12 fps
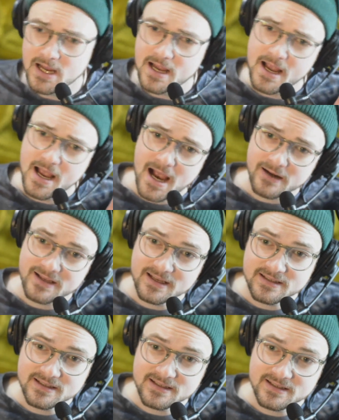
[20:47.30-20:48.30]
how to get
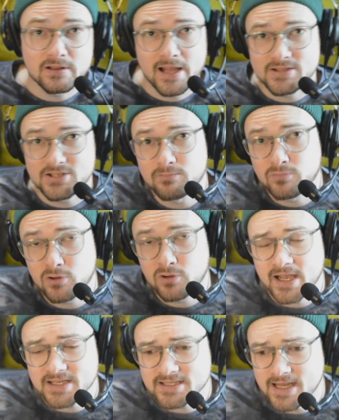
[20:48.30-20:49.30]
different Logic Pro
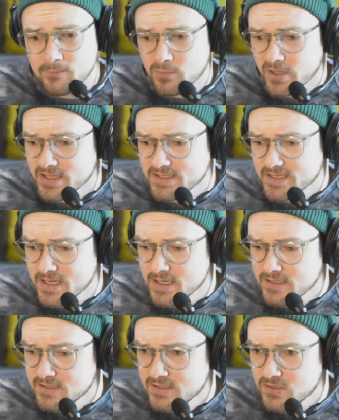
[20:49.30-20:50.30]
X templates
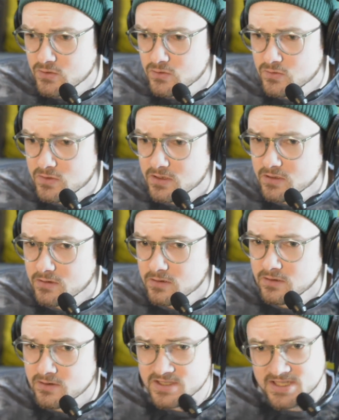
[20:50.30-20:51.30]
into
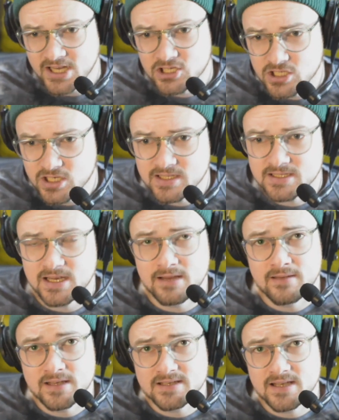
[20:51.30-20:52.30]
your sessions and
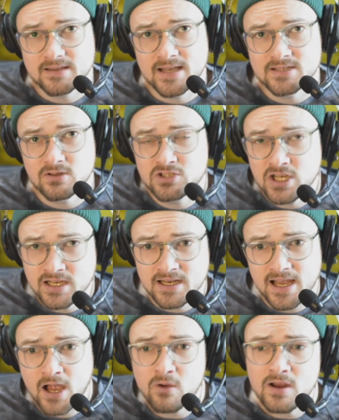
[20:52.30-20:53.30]
things like that. So check it
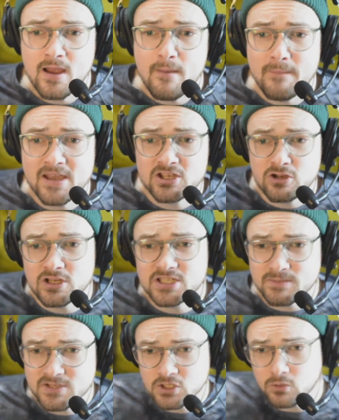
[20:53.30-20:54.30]
out. Make sure you
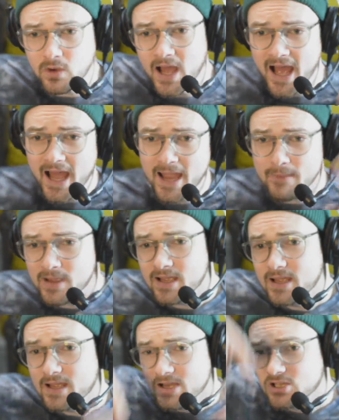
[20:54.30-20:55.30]
subscribe.
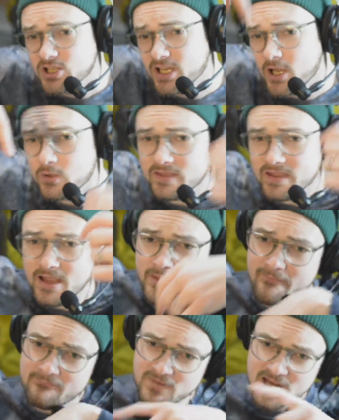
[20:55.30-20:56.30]
Check out the other
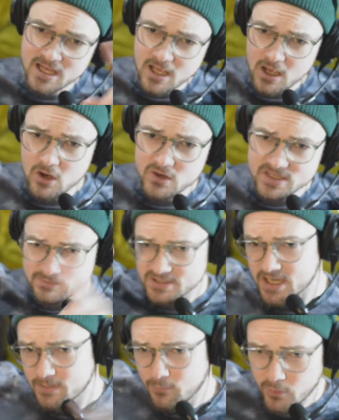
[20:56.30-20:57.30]
videos. I'm just
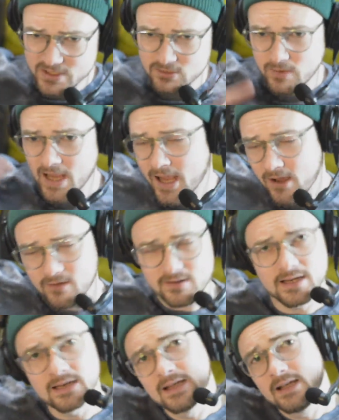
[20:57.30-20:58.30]
going to point around
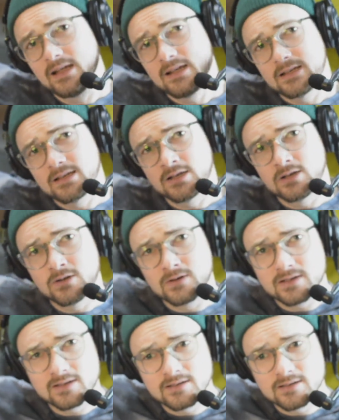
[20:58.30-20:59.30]
and, you know,
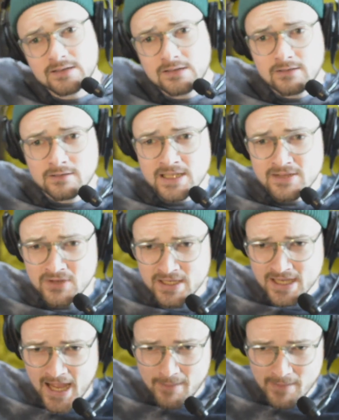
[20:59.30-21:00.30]
leave a
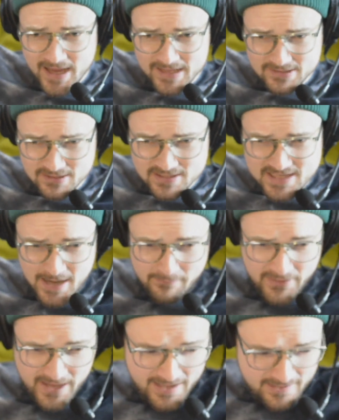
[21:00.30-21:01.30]
comment or
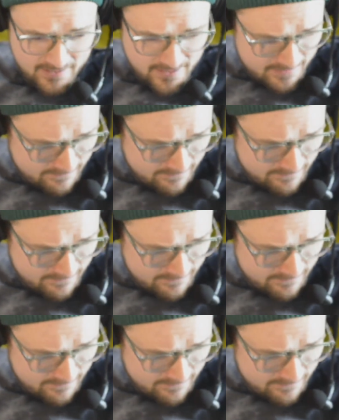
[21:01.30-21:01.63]
something or